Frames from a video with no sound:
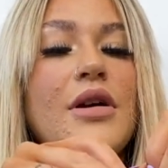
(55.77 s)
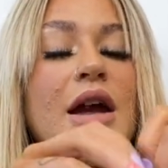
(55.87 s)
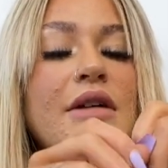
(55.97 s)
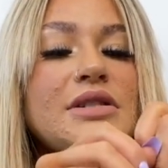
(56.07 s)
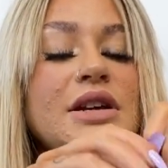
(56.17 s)

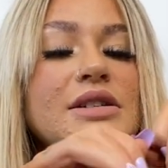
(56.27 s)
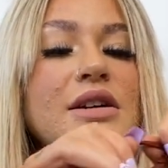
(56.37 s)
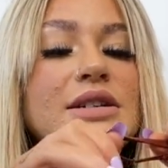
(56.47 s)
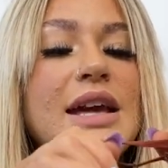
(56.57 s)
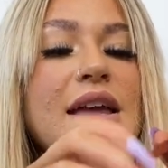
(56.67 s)
I have to get a
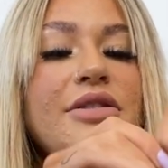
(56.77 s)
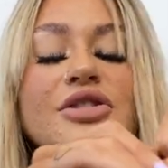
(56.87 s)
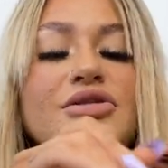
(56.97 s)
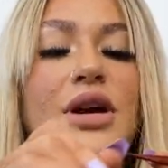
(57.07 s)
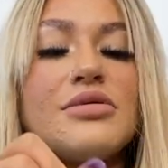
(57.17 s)
size 8,
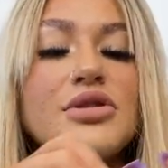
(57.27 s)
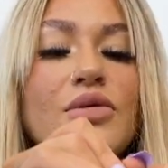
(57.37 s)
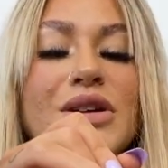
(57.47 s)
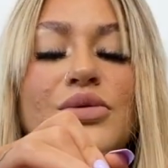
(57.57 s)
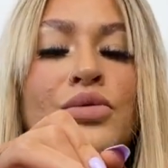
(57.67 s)
the straps are
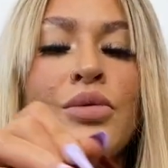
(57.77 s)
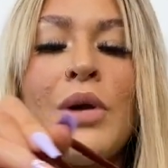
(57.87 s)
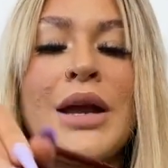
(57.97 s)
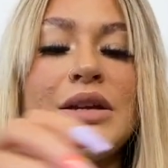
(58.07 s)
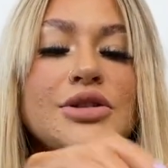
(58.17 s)
always
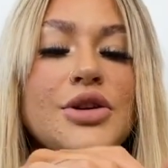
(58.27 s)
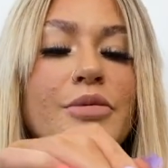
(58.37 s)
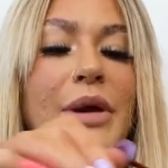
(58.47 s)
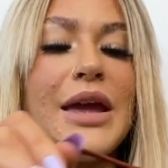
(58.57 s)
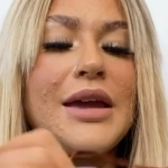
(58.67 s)
way
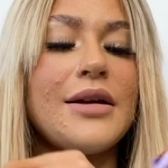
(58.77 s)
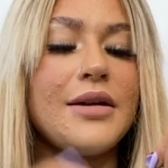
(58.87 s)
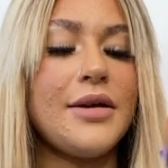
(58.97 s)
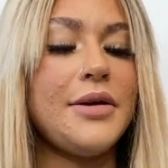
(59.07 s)
too big.